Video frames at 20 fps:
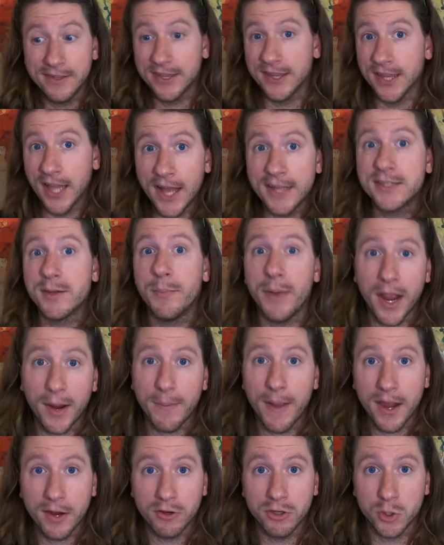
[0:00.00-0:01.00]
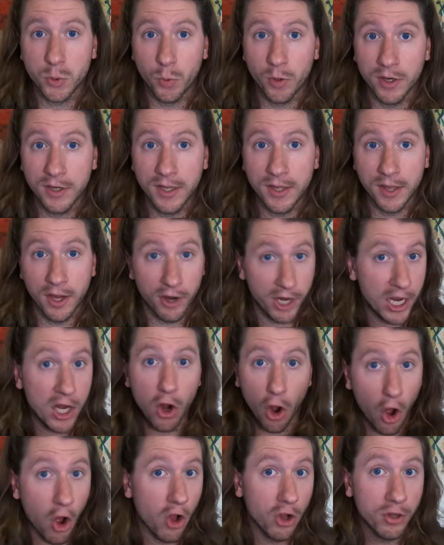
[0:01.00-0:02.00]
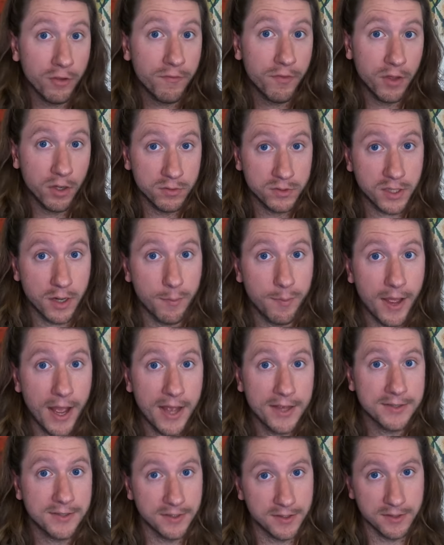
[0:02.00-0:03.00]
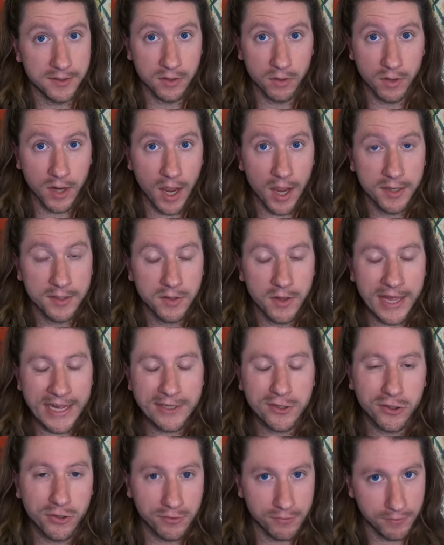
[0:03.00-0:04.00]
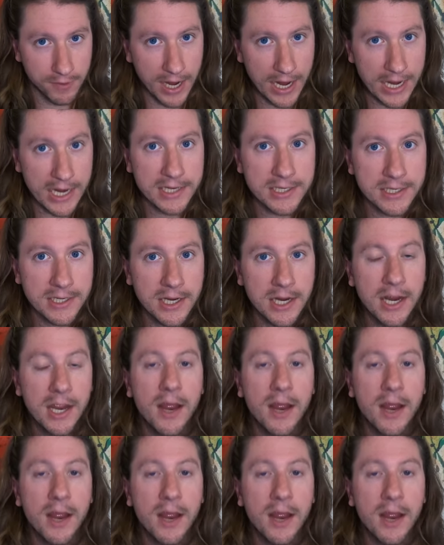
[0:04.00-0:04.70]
lots of backpackers working there in all of those capacities, okay? So that's great.